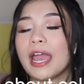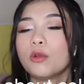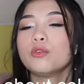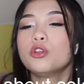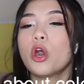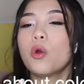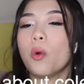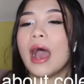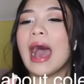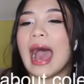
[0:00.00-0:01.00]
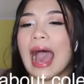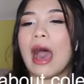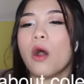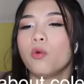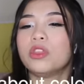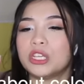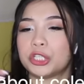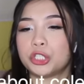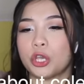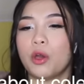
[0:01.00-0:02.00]
I don't know how this
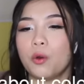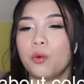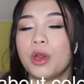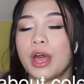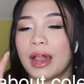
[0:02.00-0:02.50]
show